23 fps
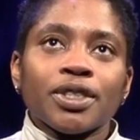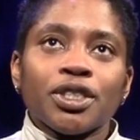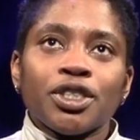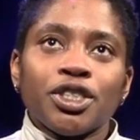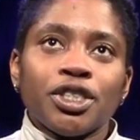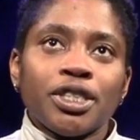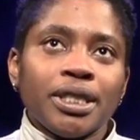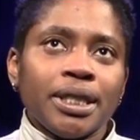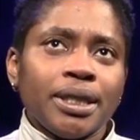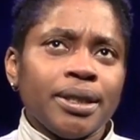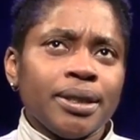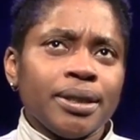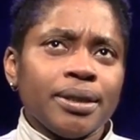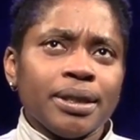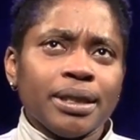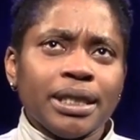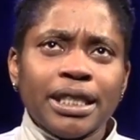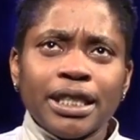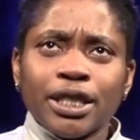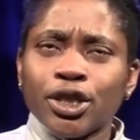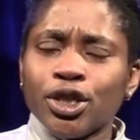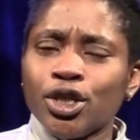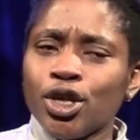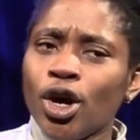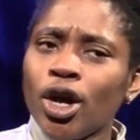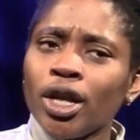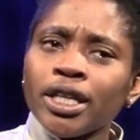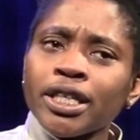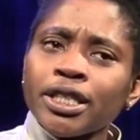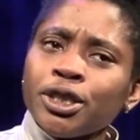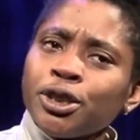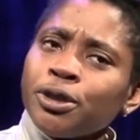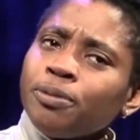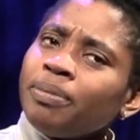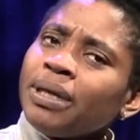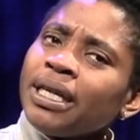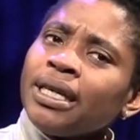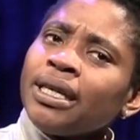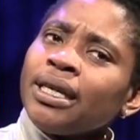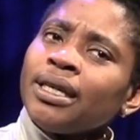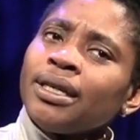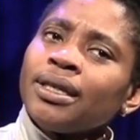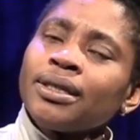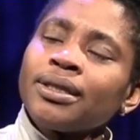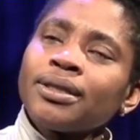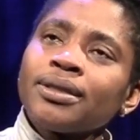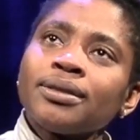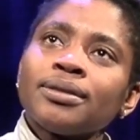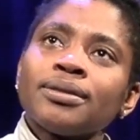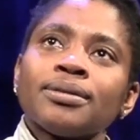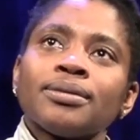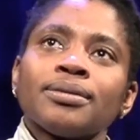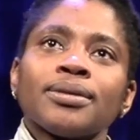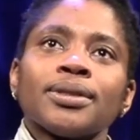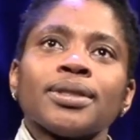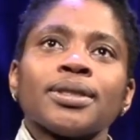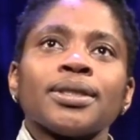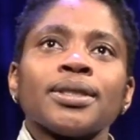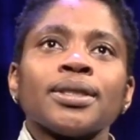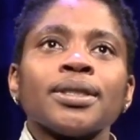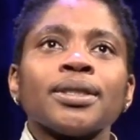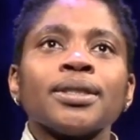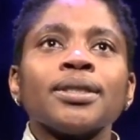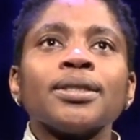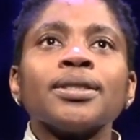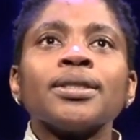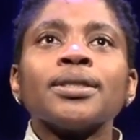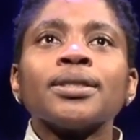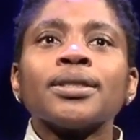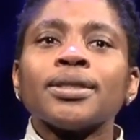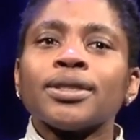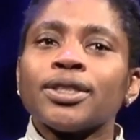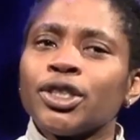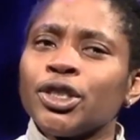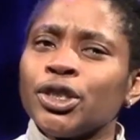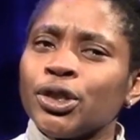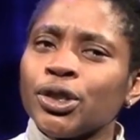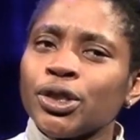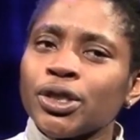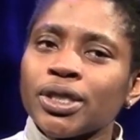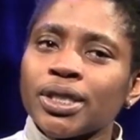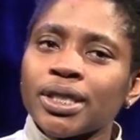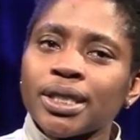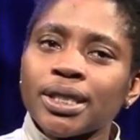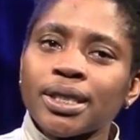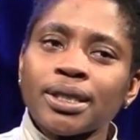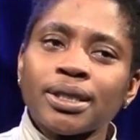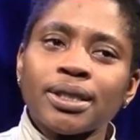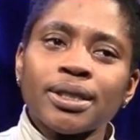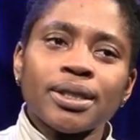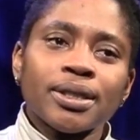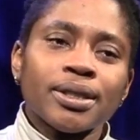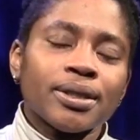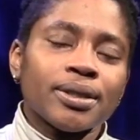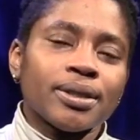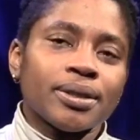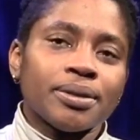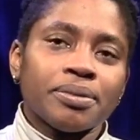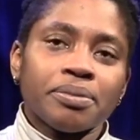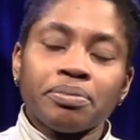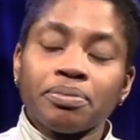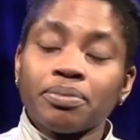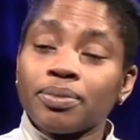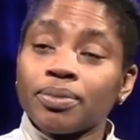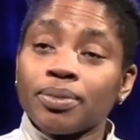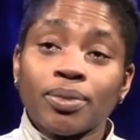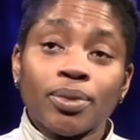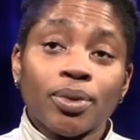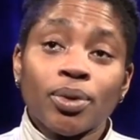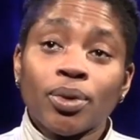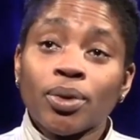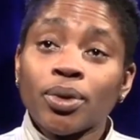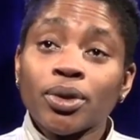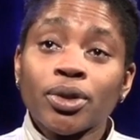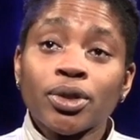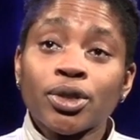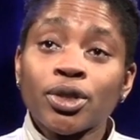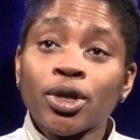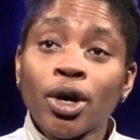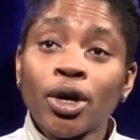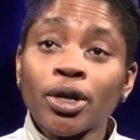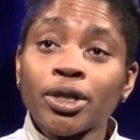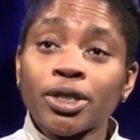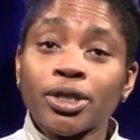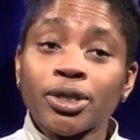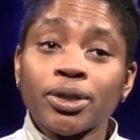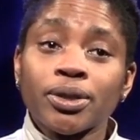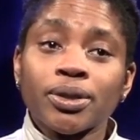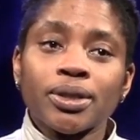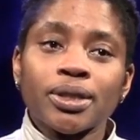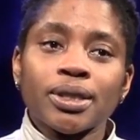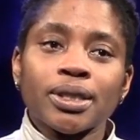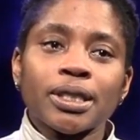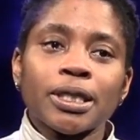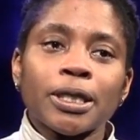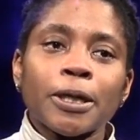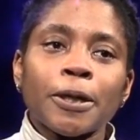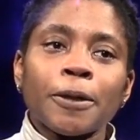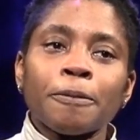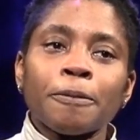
She didn't acknowledge me, the nurses, or the doctors.